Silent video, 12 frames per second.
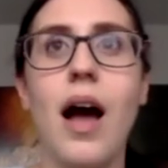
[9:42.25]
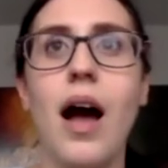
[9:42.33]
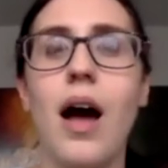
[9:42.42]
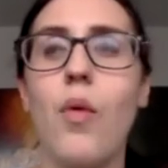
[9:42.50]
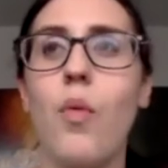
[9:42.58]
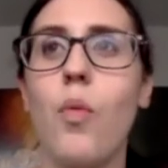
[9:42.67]

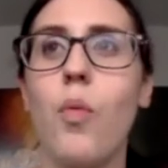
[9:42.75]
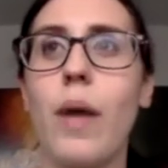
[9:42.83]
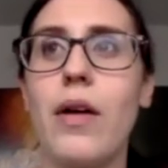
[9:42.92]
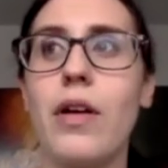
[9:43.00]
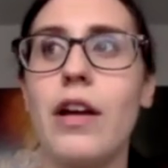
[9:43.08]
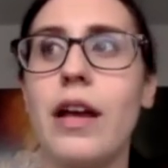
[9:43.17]

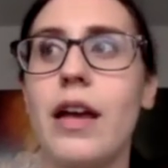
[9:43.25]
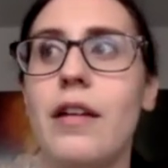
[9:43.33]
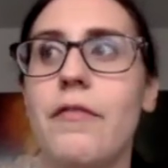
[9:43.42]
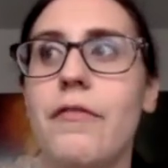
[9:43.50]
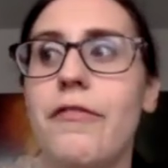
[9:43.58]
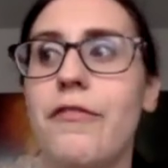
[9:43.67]
Where
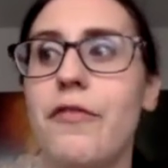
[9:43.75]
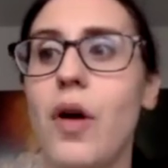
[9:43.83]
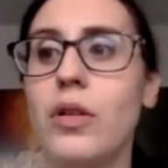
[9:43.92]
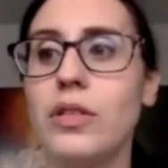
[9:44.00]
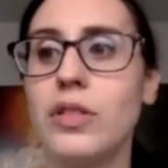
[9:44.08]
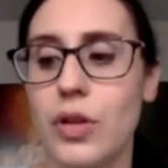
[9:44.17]
it
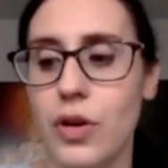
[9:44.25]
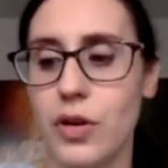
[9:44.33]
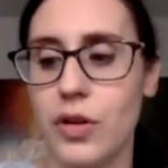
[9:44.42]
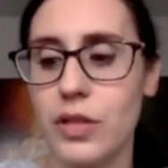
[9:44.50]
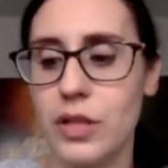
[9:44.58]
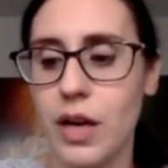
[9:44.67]

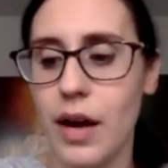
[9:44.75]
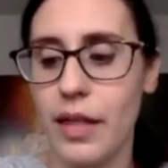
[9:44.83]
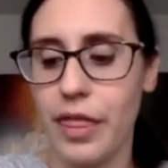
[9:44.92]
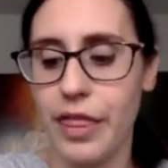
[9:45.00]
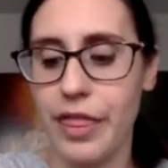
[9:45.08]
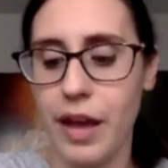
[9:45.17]
faltered, I
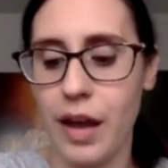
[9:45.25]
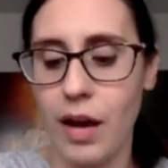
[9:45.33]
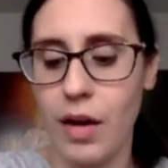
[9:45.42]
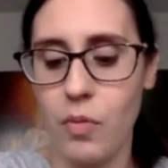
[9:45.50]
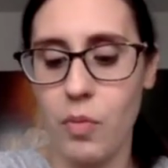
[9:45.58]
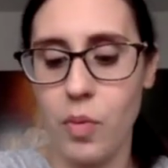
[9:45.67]
think,
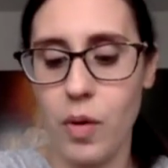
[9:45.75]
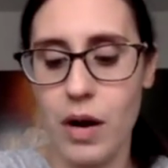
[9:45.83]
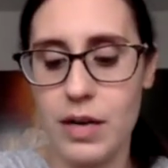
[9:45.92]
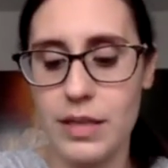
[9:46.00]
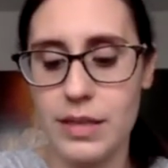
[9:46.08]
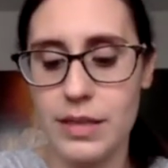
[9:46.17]

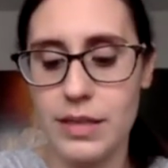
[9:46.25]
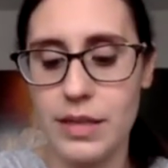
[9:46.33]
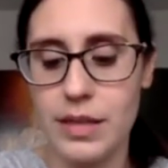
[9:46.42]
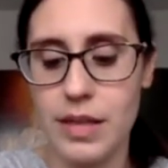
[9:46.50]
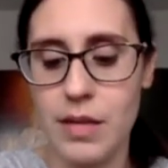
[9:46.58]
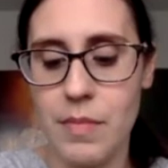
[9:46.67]
was
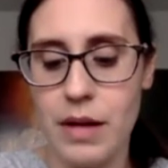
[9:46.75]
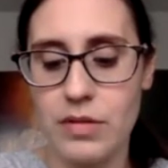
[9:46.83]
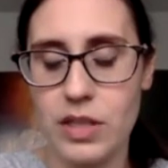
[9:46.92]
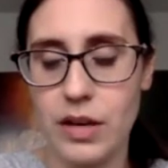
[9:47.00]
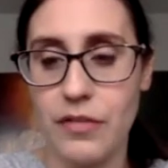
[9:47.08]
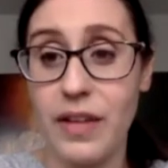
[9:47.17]
the
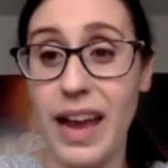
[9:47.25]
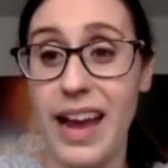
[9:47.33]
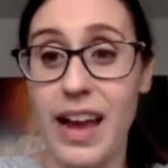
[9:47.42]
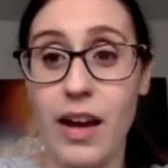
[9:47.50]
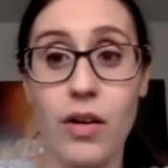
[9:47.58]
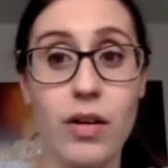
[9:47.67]
amount of
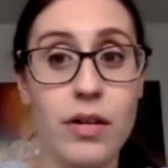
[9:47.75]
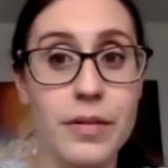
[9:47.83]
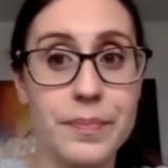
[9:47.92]
care